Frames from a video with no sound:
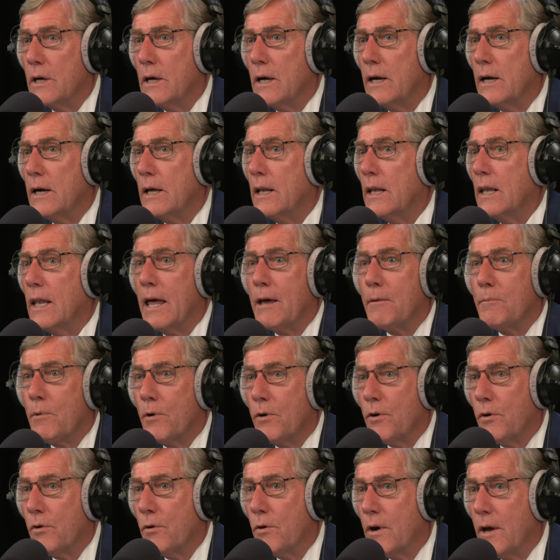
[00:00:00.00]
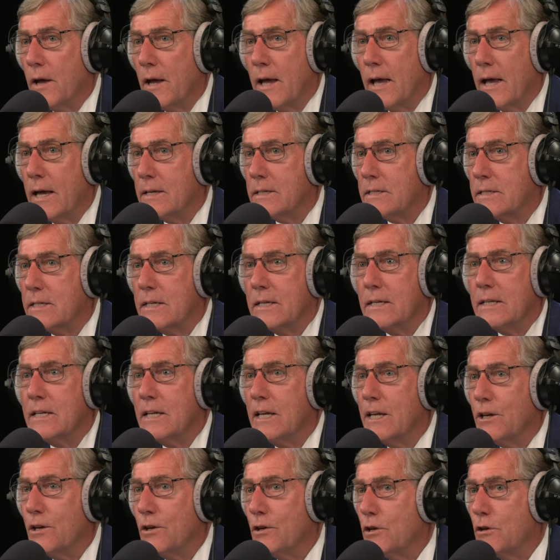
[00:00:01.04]
Uh, labor has
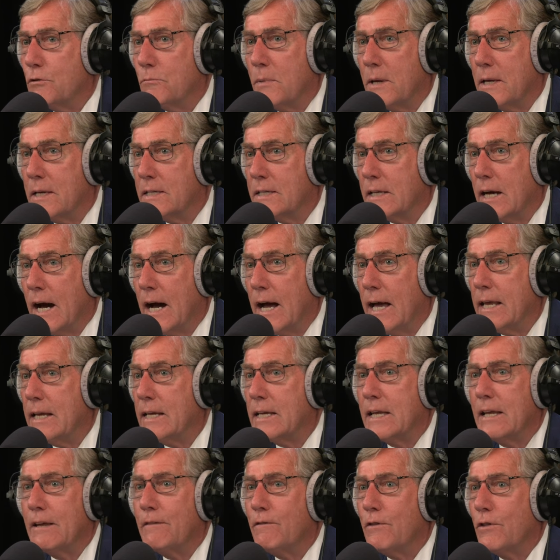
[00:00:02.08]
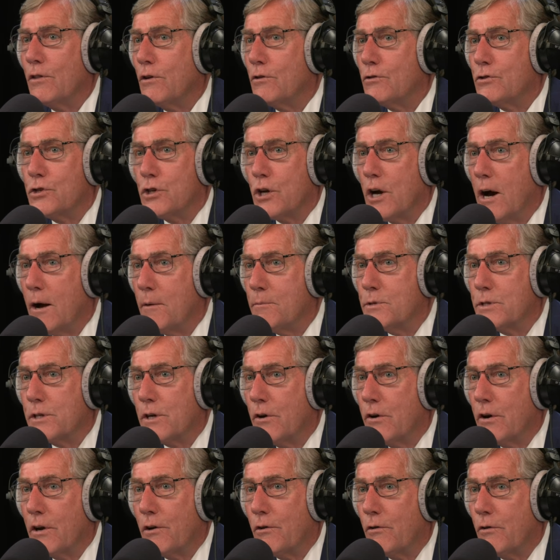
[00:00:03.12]
continued to be tight, even though jobs
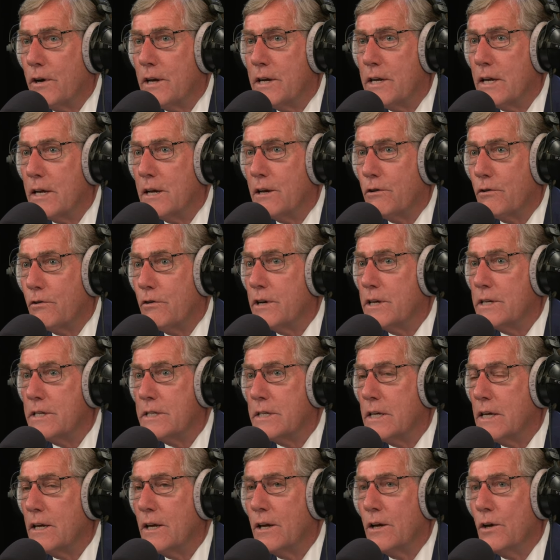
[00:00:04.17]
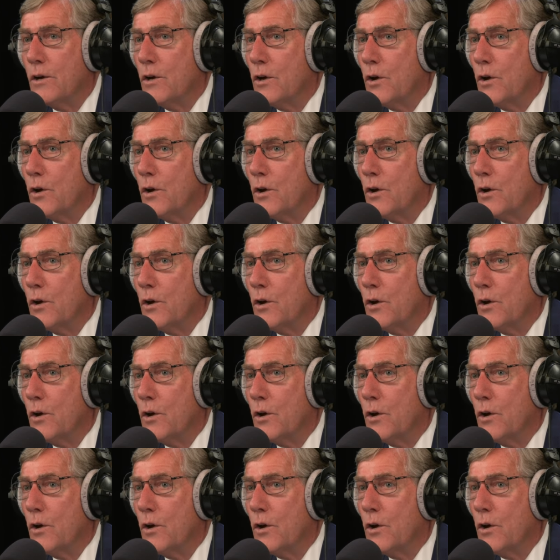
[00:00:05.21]
are incre increasing,